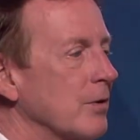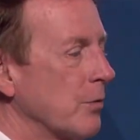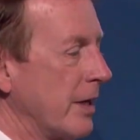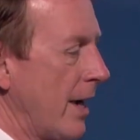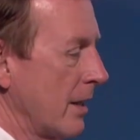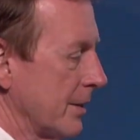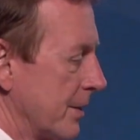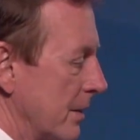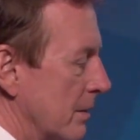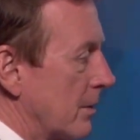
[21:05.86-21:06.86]

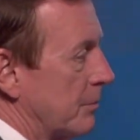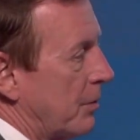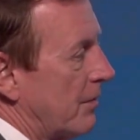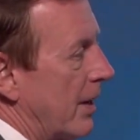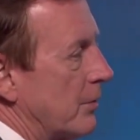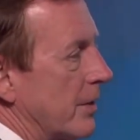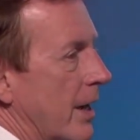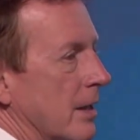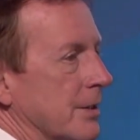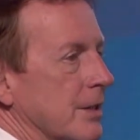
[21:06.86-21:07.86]
reality, to provide reality.